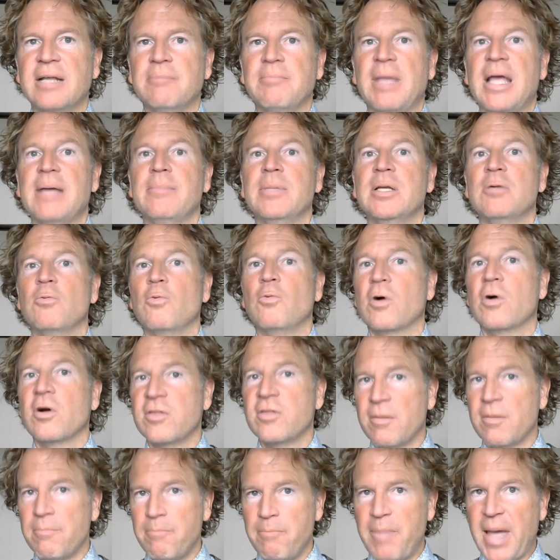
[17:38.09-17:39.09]
Maybe we're
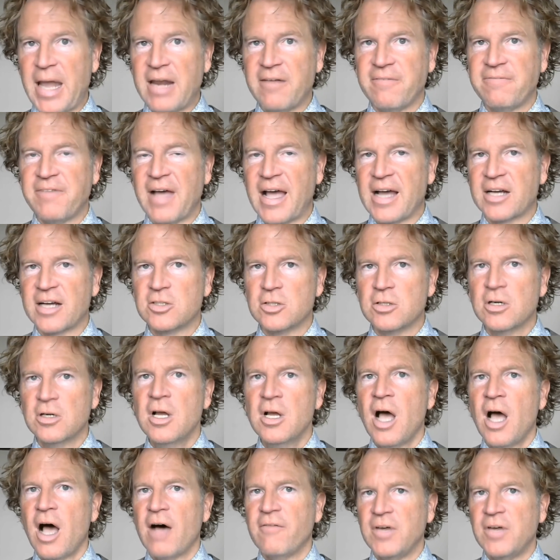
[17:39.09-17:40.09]
the benefactor
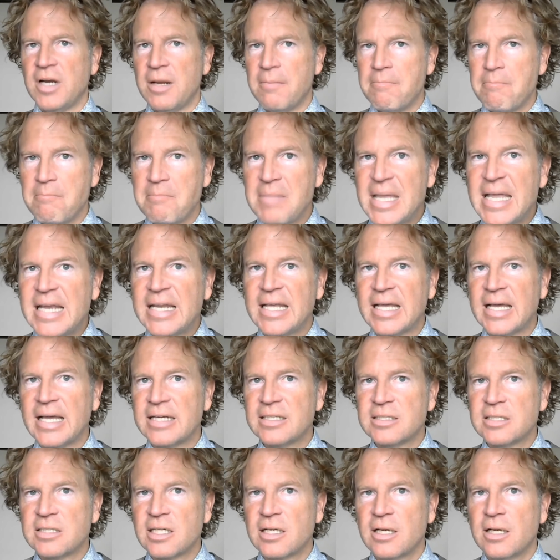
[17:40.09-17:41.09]
of an
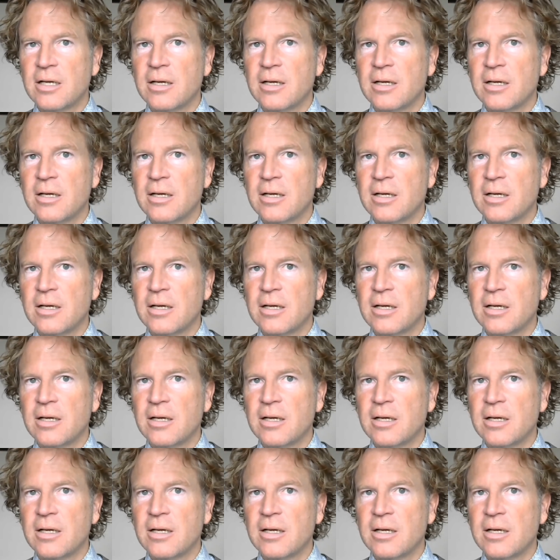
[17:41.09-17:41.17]
immediate